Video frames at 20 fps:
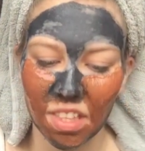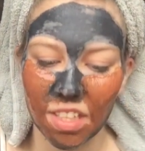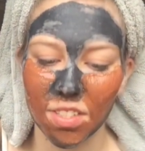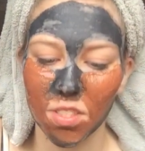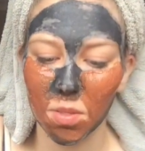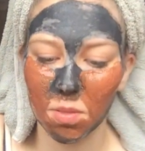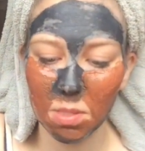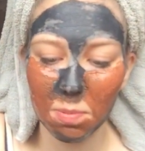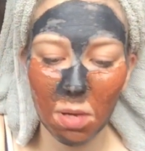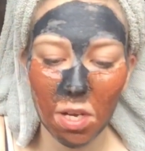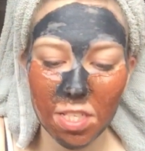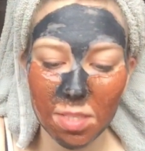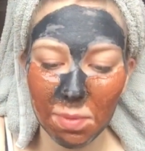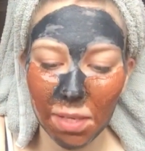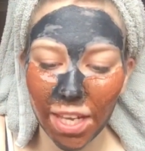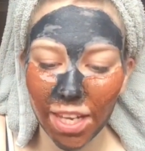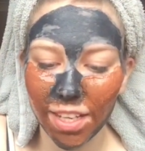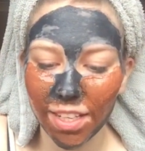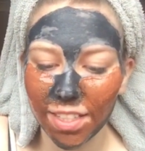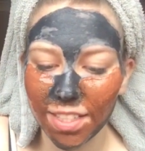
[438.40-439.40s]
So I'm supposed to
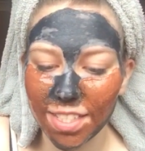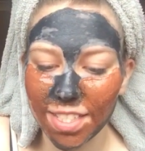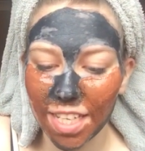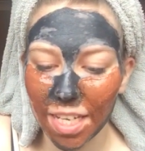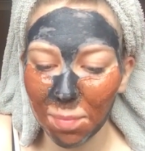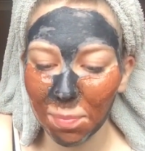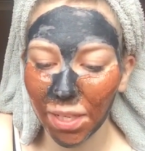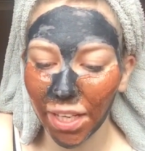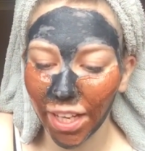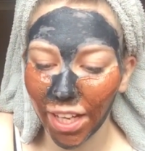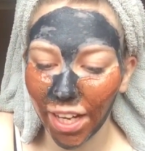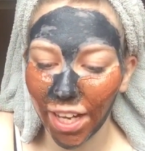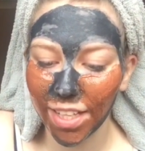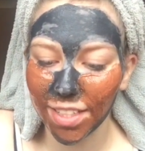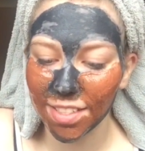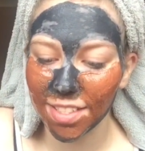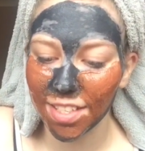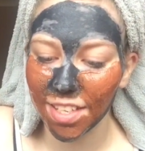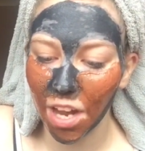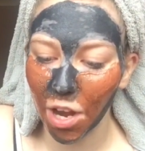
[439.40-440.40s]
be getting deeply
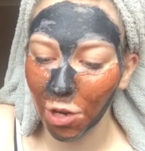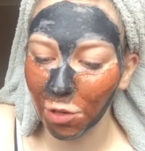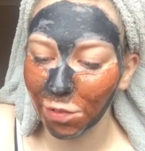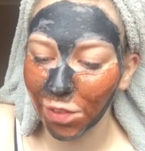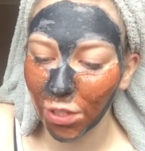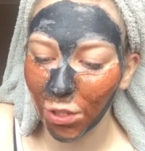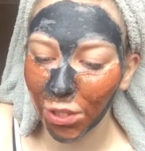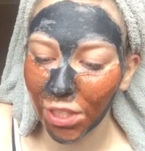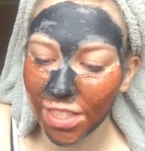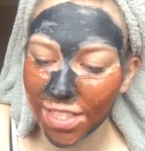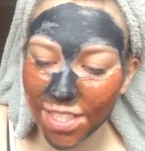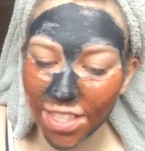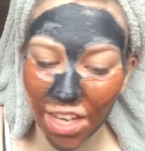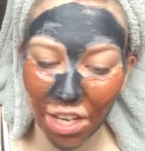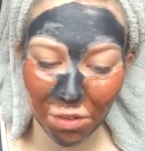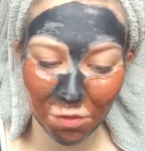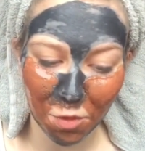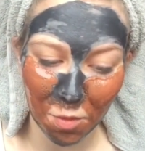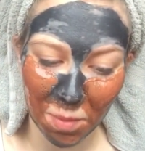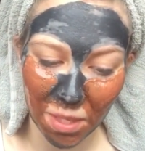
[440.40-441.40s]
cleansed and healthy looking
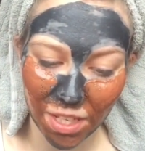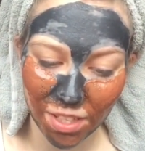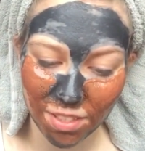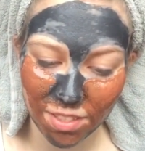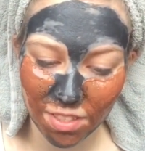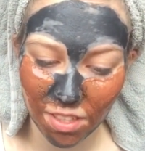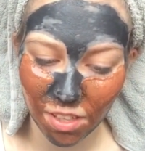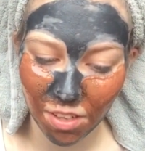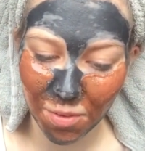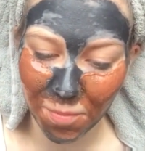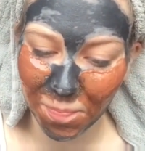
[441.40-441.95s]
skin from this.